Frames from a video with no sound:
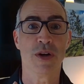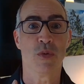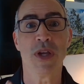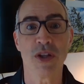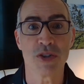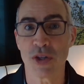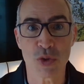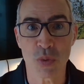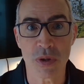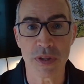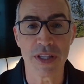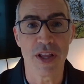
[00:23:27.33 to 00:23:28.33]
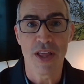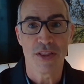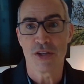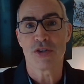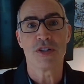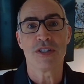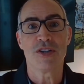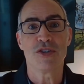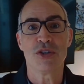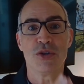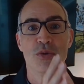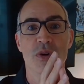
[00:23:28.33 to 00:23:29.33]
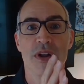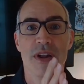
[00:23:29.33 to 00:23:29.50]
a wheelchair twirling, that turns into